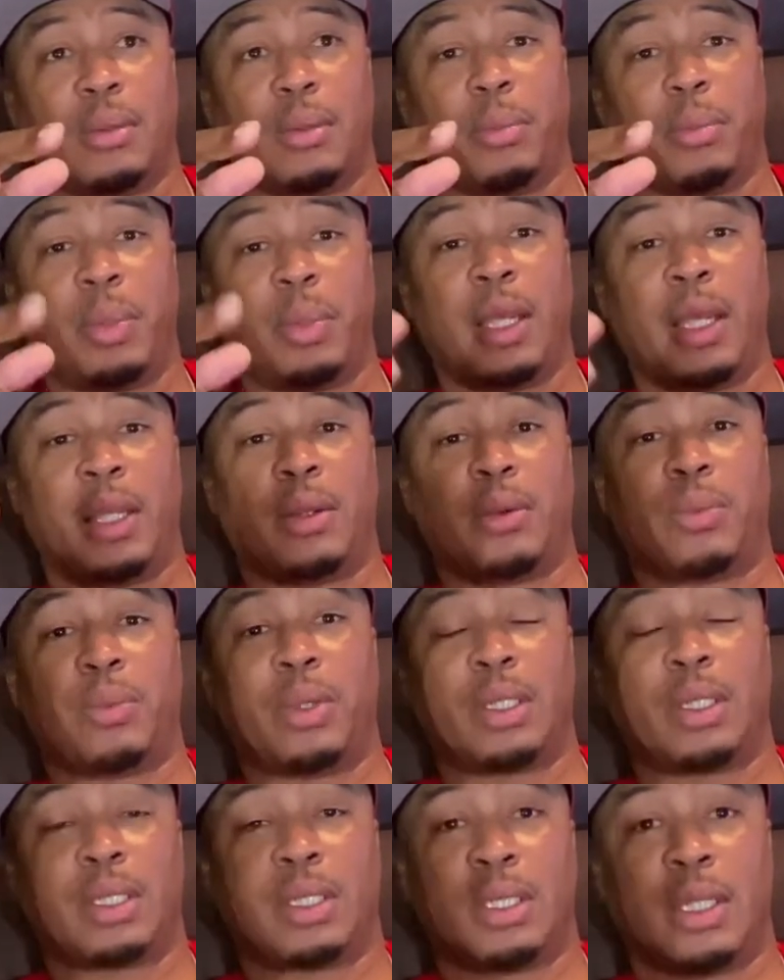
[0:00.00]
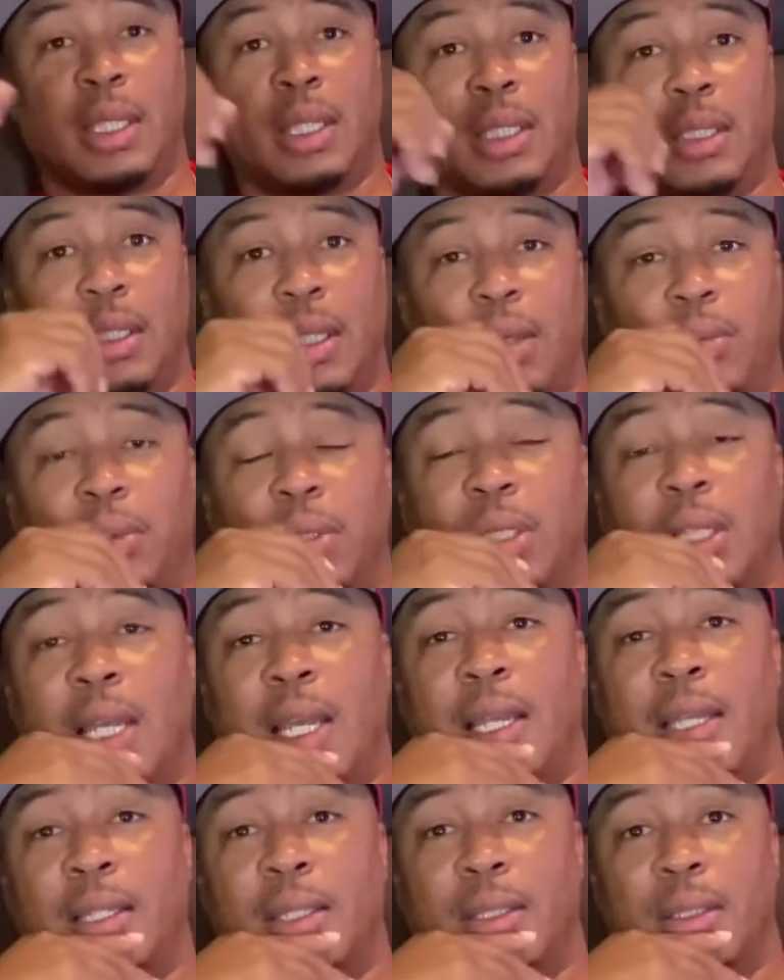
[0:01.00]
played it real slick and was
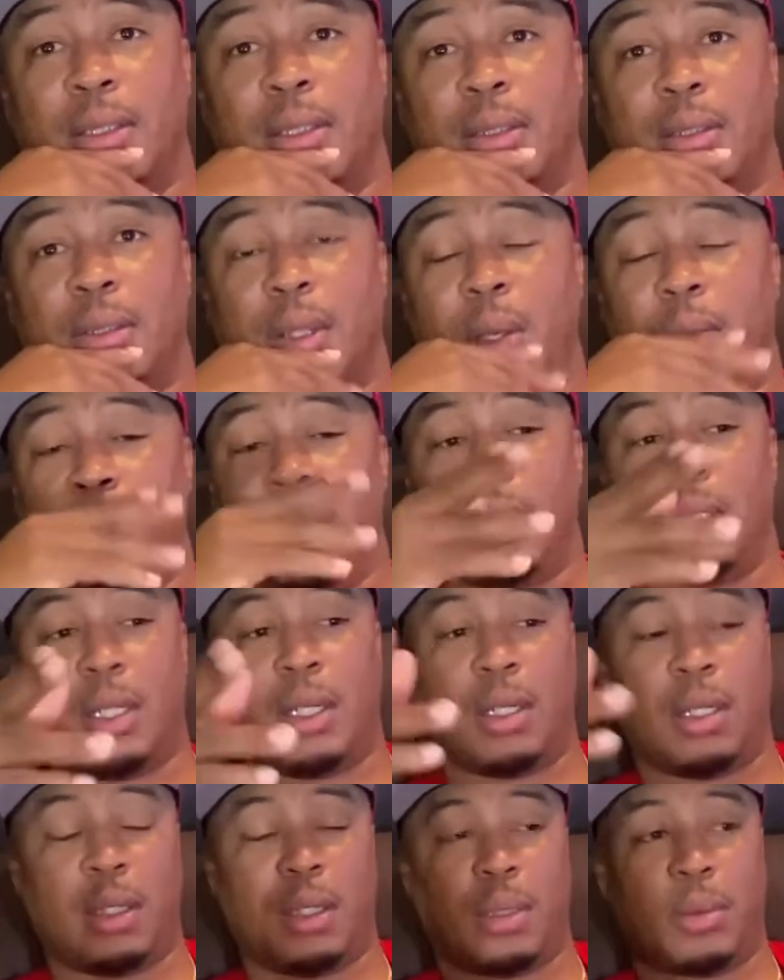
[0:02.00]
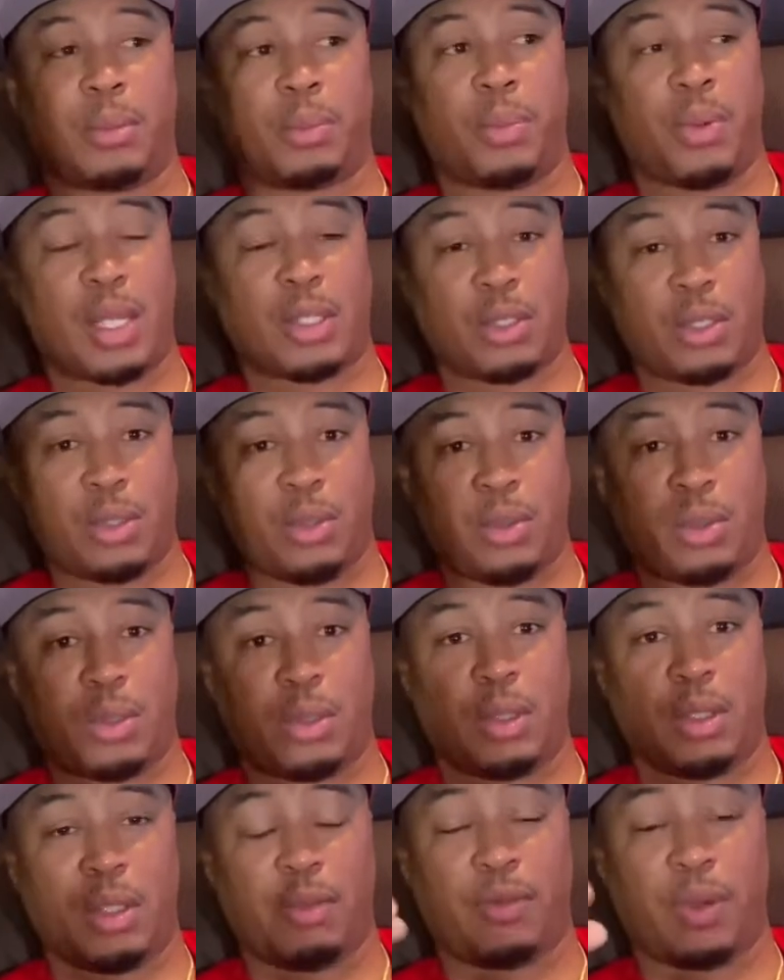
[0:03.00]
like, the
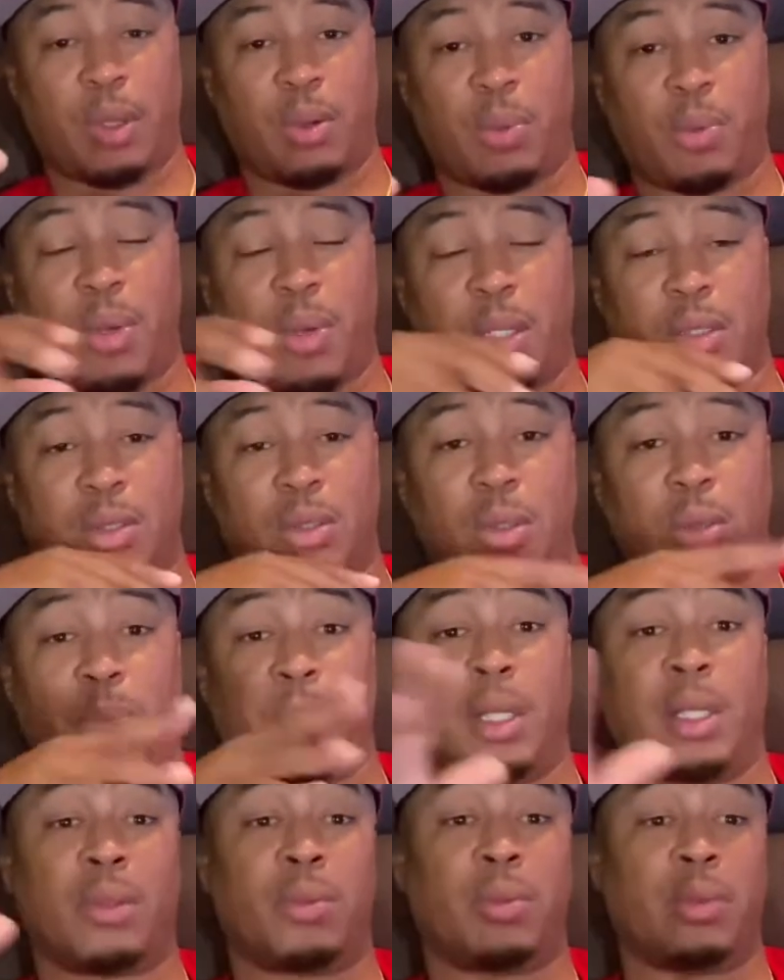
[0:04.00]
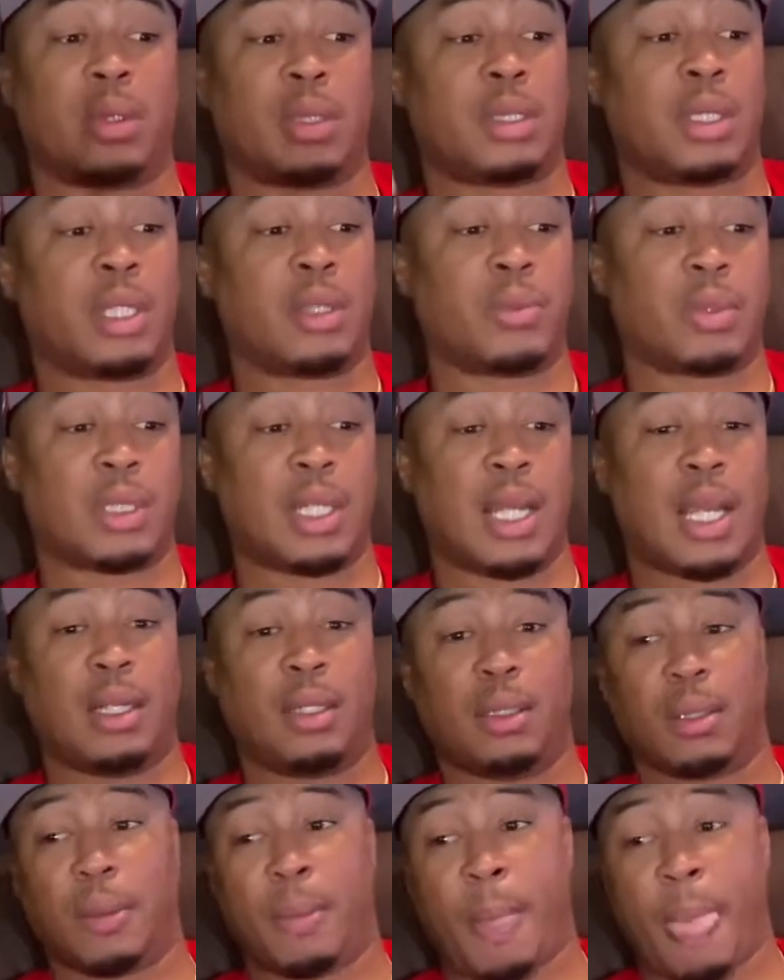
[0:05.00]
federal prosecutor played it real slick and was like,
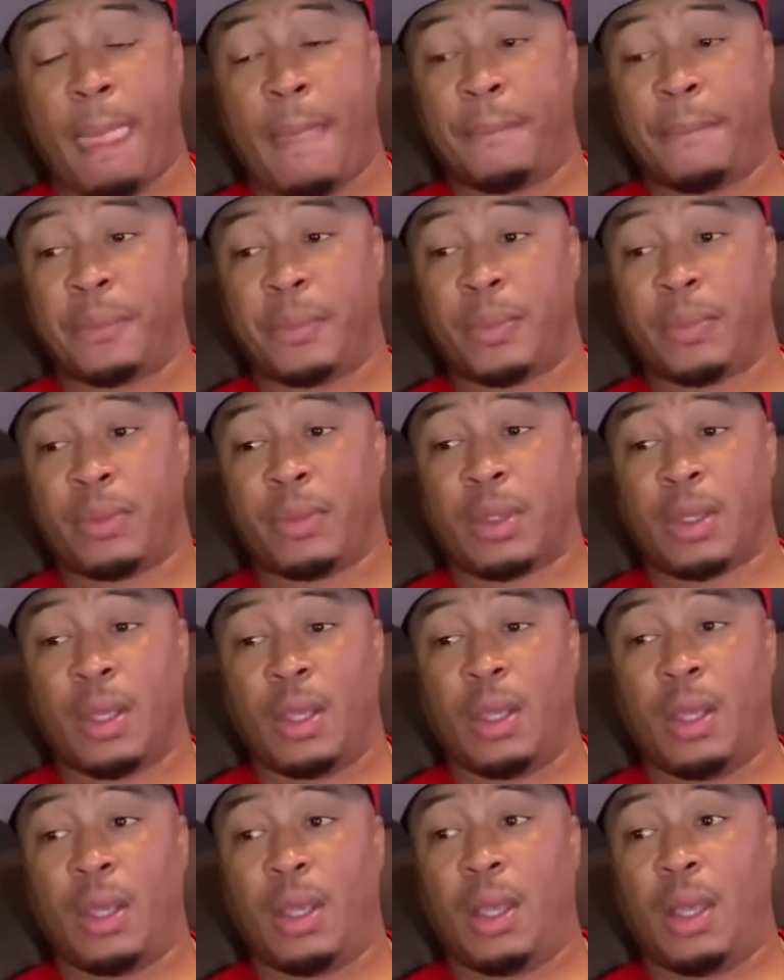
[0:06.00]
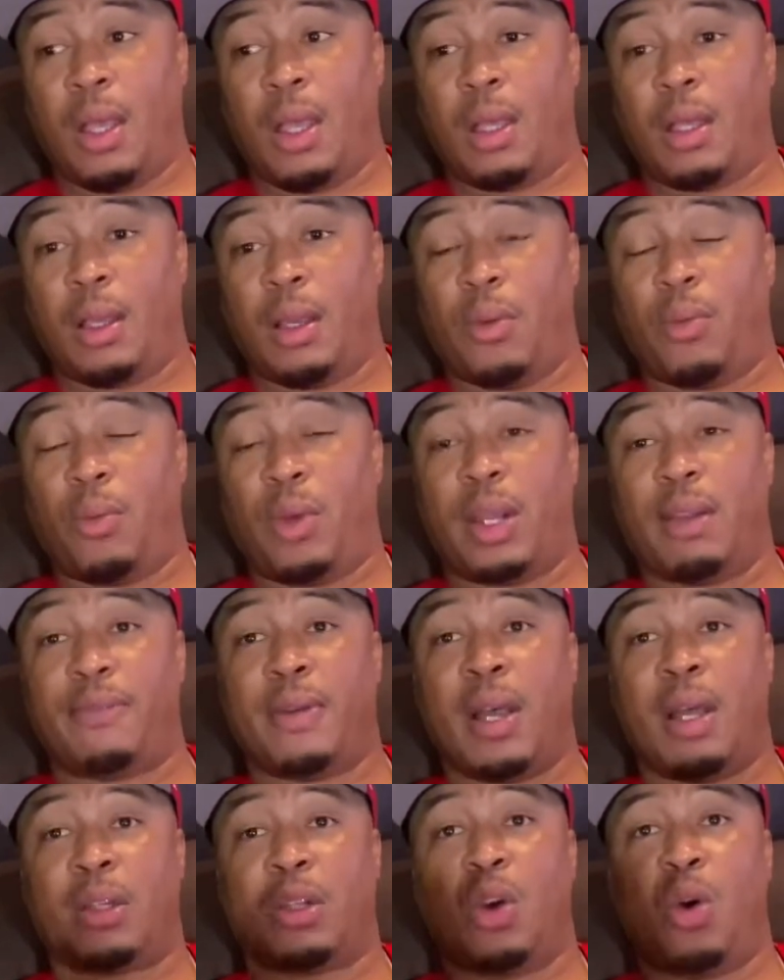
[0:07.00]
"Look, I went and
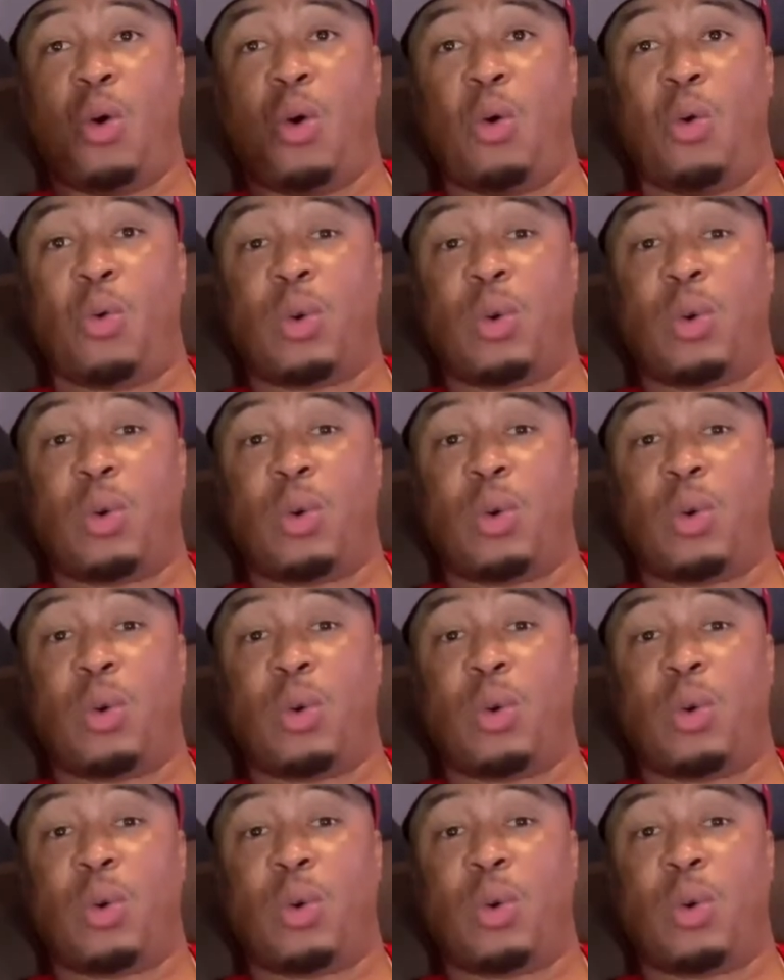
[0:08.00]
found the old